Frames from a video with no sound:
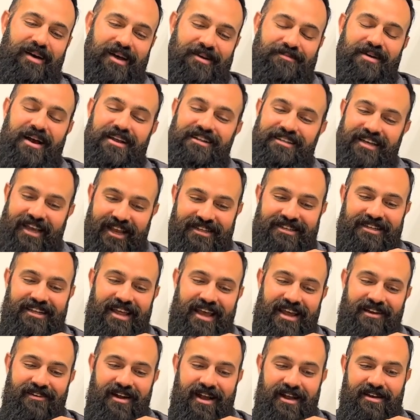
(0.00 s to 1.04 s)
but my day to
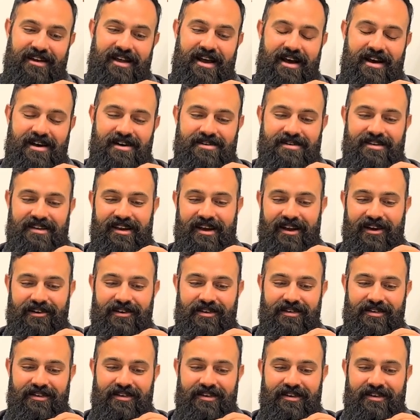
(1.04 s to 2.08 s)
day right now, you
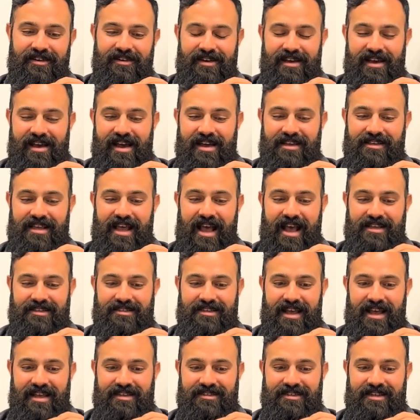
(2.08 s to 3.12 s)
know, as,
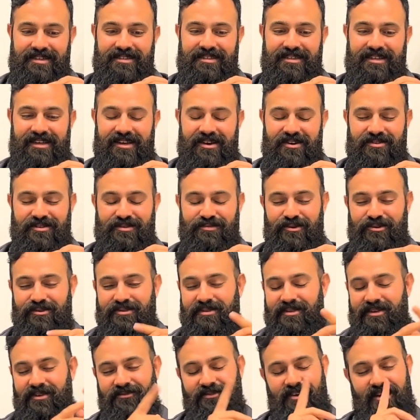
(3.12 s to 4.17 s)
as the CEO is
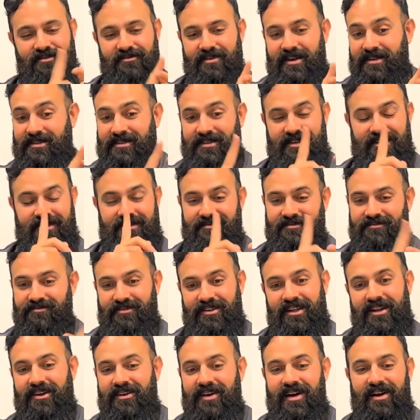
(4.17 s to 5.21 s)
mostly fundraising and,
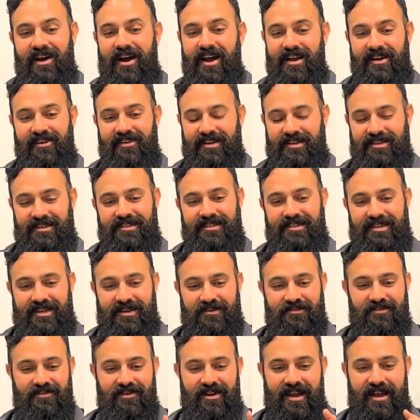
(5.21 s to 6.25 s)
you know, hiring the
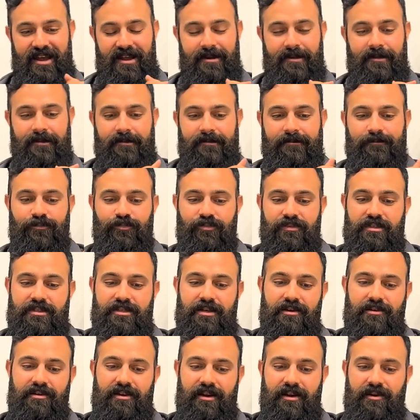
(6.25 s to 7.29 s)
team, right? Yeah.
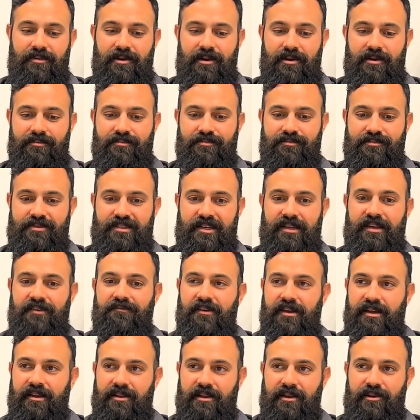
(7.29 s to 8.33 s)
So, you know, we're
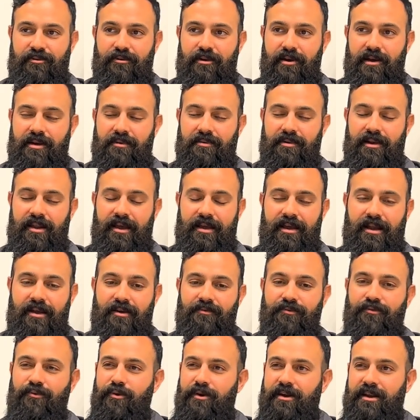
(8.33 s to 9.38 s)
significantly growing. We're like around
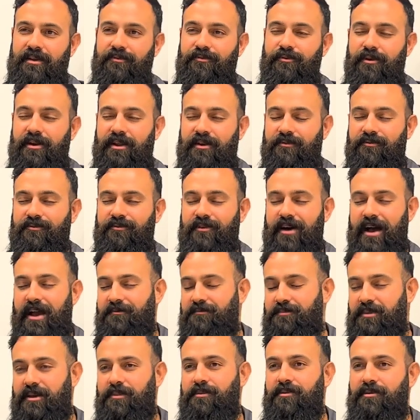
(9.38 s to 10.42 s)
40, 45
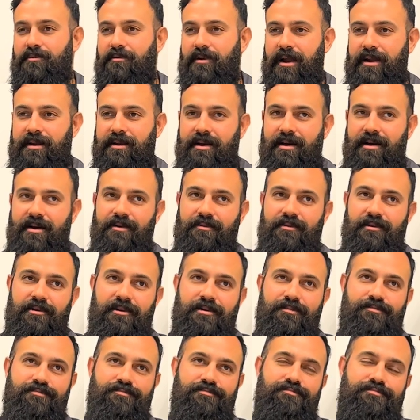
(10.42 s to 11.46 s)
people right now. We're
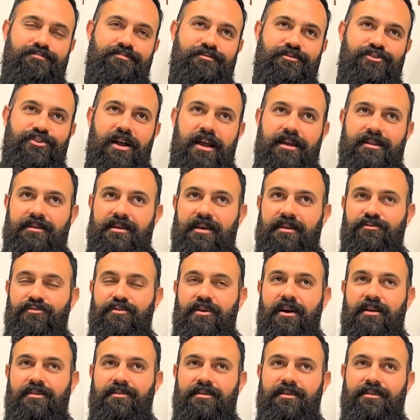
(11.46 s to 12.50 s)
mm. trying to get to
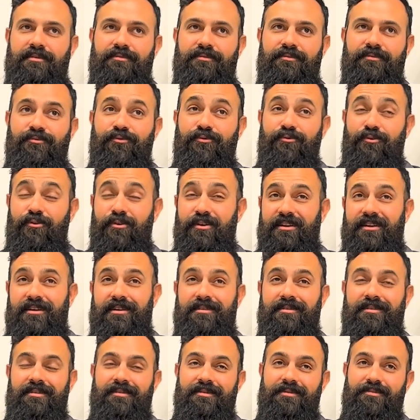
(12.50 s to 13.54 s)

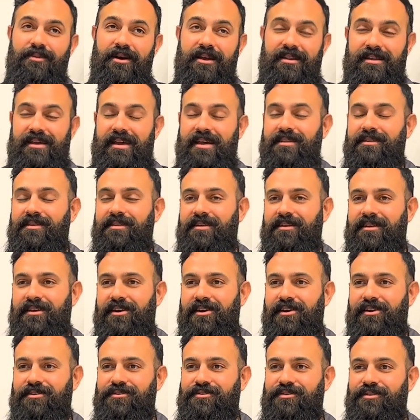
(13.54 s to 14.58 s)
140 by the end of the
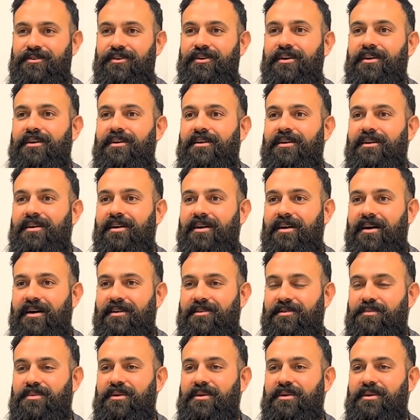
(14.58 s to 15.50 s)
year. So oh wow, that's a